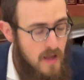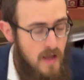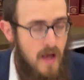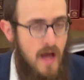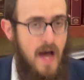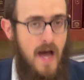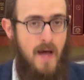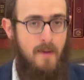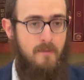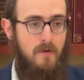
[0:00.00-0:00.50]

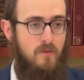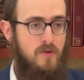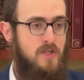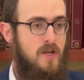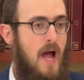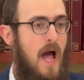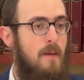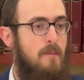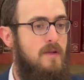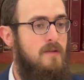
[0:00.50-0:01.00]
it was
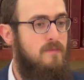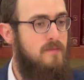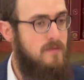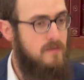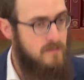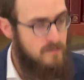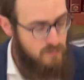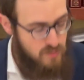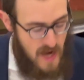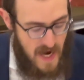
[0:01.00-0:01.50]
common
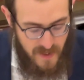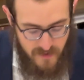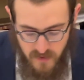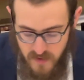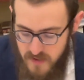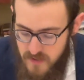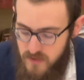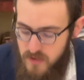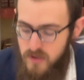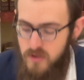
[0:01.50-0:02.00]

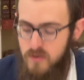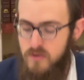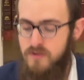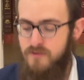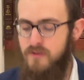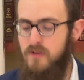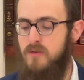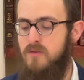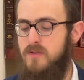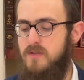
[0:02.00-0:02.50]
practice to use
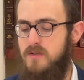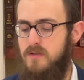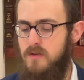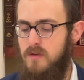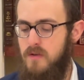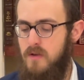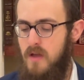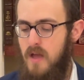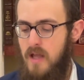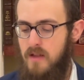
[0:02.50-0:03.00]
flutes
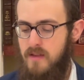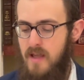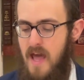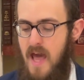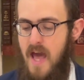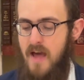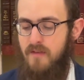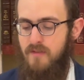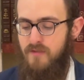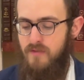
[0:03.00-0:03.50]
and to
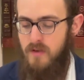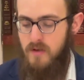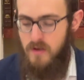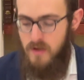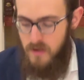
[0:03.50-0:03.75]
have